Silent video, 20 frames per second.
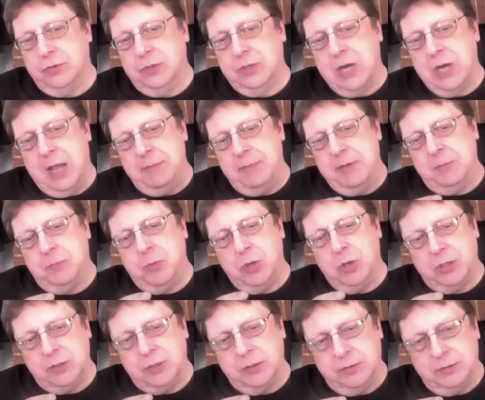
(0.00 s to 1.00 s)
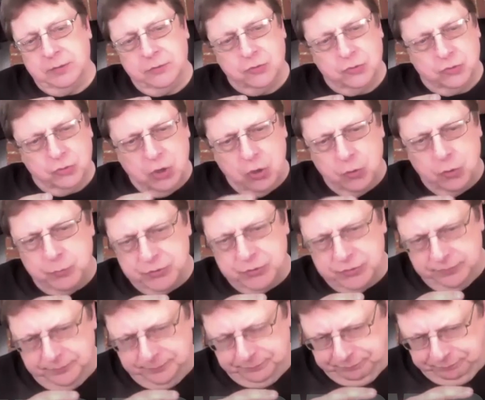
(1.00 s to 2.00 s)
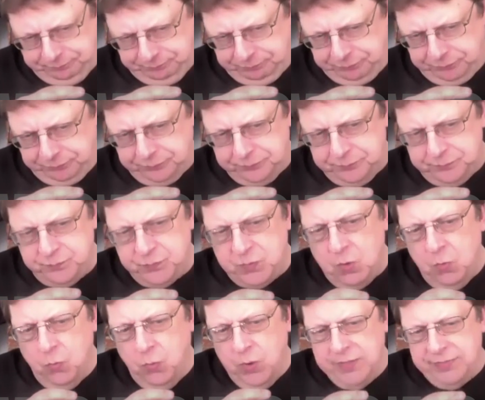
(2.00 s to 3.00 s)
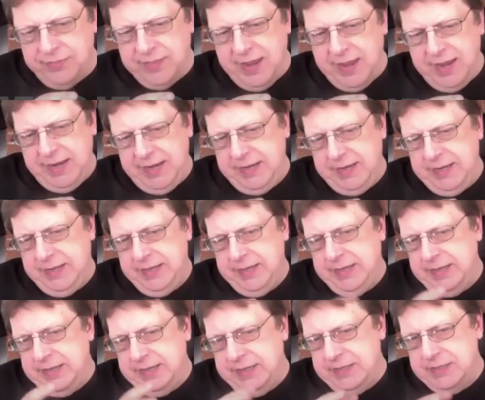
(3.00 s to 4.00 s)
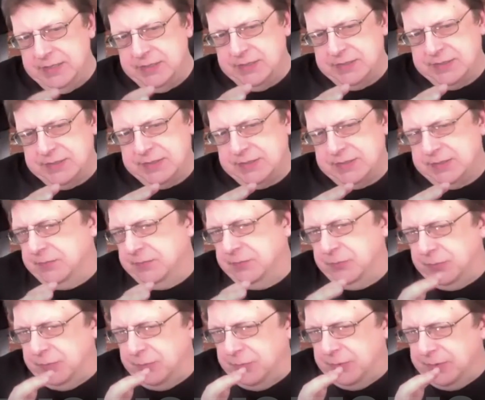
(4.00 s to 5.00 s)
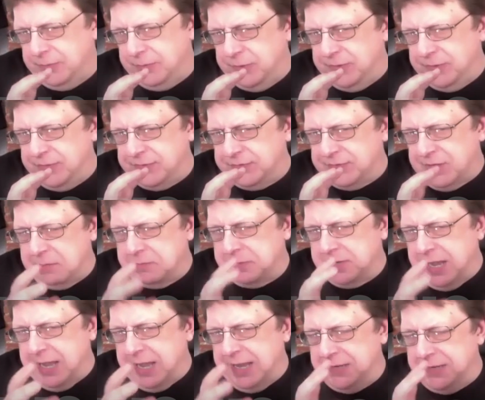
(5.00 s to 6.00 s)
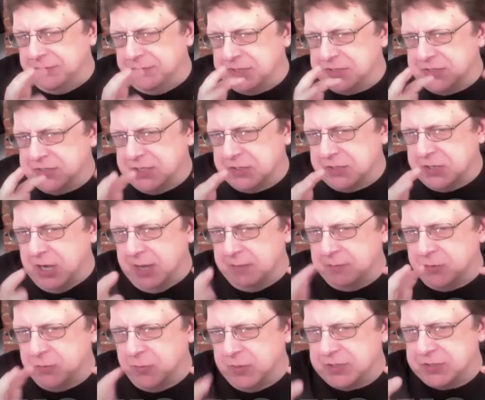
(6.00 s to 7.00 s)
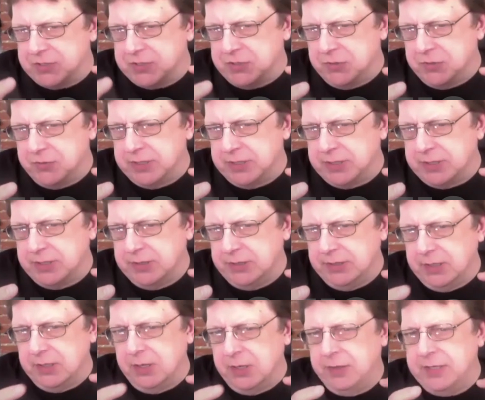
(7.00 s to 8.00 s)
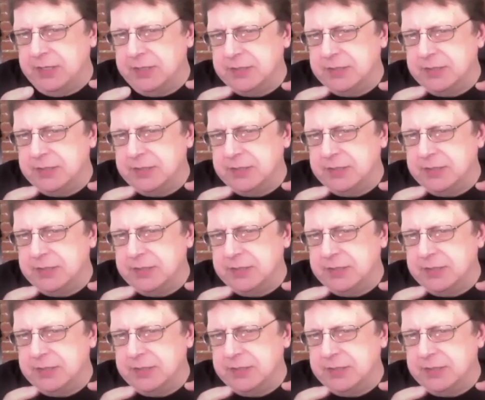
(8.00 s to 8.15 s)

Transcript: comic book tropes with a with, with some kind of a sitcom twist to it. You know, he's